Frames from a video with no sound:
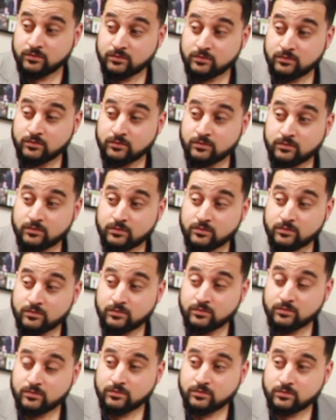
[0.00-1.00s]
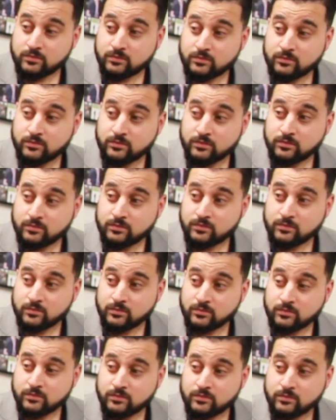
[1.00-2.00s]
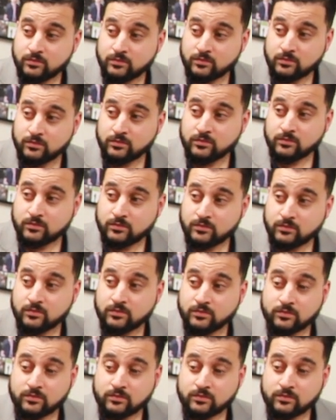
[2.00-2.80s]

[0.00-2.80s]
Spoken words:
The person shown says nothing.